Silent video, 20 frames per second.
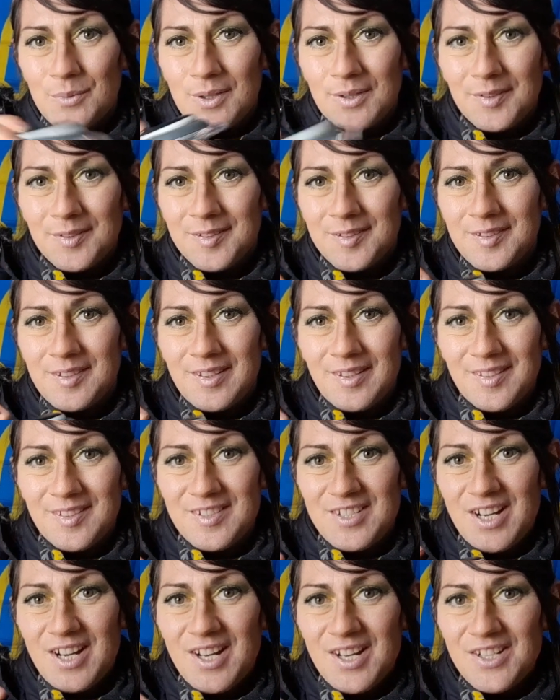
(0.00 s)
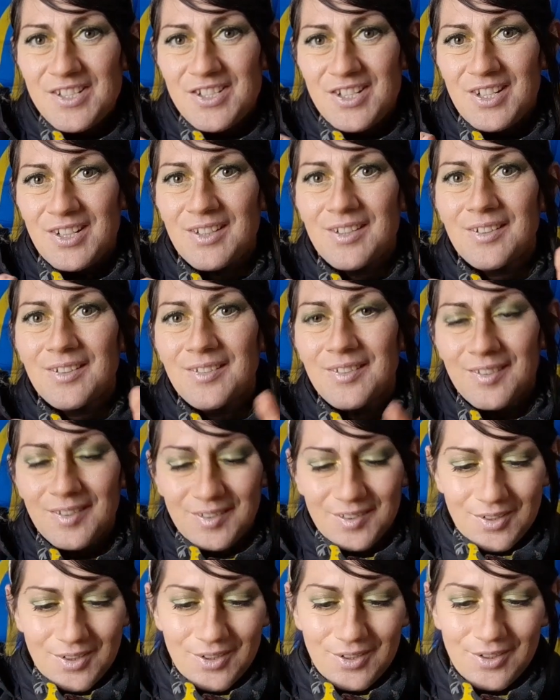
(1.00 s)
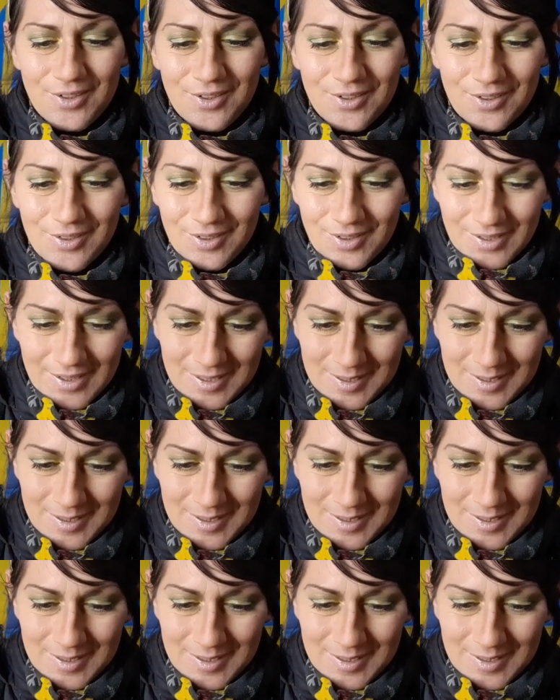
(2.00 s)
whilst it is charging, so